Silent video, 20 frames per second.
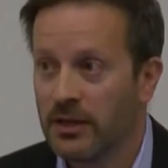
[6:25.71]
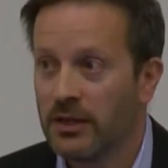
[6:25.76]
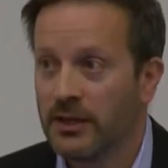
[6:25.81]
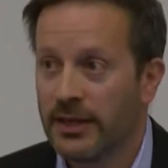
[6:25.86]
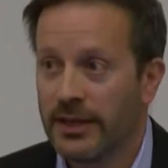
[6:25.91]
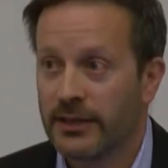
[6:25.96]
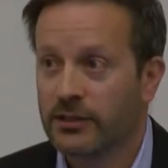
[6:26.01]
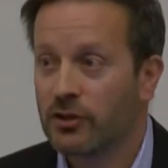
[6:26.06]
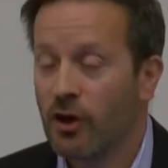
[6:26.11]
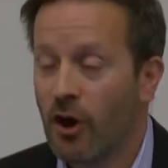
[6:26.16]

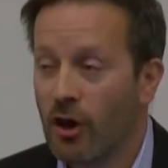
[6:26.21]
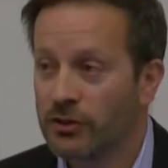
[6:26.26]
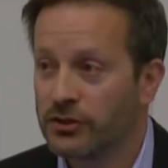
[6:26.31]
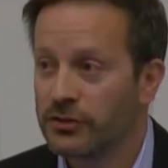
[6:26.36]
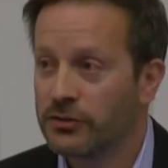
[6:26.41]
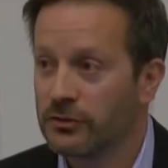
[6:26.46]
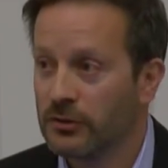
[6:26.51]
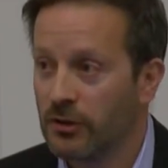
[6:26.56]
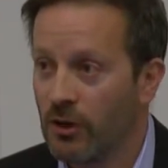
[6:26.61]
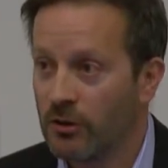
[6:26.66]
it costs
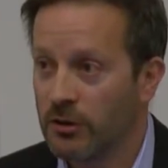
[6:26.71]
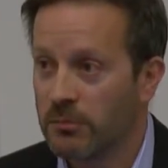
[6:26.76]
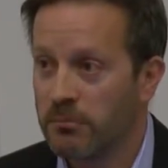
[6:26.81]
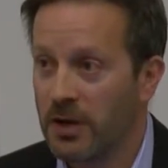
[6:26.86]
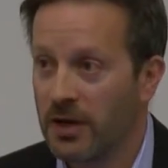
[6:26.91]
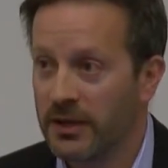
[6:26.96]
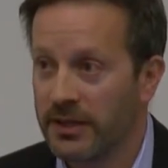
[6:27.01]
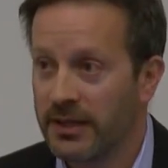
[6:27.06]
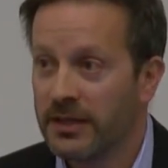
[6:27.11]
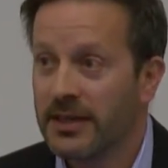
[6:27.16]
you a lot of
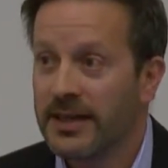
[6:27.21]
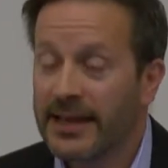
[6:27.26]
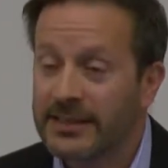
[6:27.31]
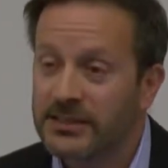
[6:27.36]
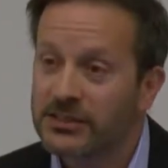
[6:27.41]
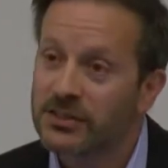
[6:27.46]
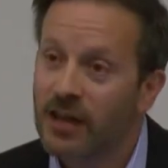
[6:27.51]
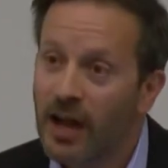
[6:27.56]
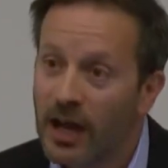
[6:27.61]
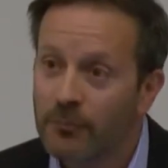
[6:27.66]
money,
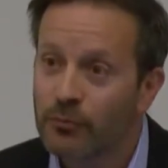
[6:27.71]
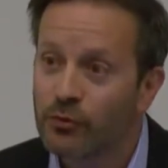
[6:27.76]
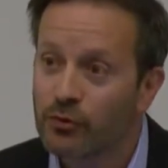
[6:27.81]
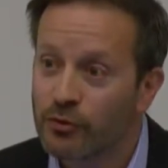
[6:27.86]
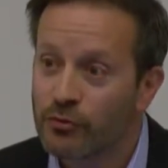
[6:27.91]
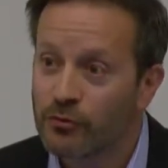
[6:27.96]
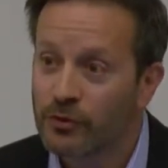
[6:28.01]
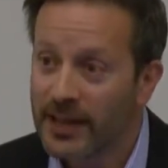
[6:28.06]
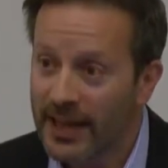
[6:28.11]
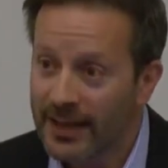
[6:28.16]
it's time
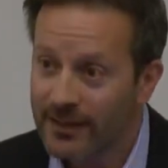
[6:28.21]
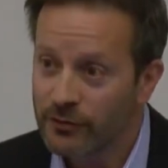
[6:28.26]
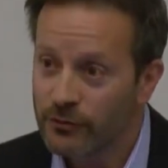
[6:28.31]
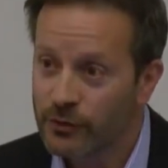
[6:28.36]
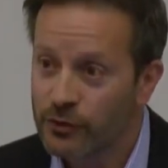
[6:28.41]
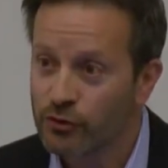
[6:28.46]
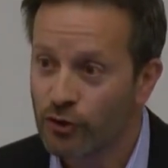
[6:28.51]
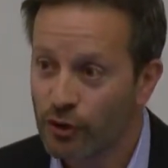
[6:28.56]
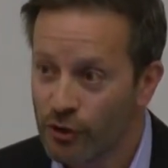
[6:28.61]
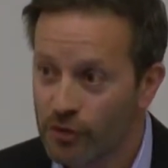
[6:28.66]
to get a
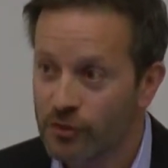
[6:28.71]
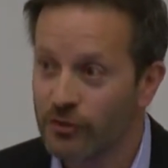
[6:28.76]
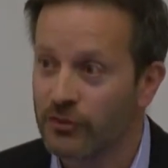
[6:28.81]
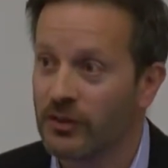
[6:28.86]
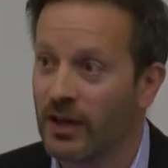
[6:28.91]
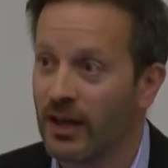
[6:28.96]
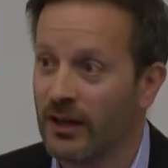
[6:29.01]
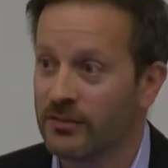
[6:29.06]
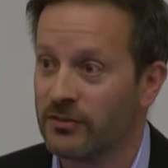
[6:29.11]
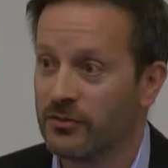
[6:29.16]
return on
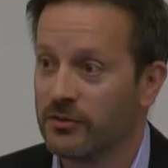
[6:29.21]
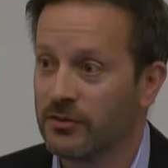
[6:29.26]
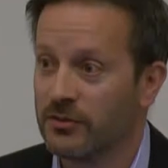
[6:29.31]
that.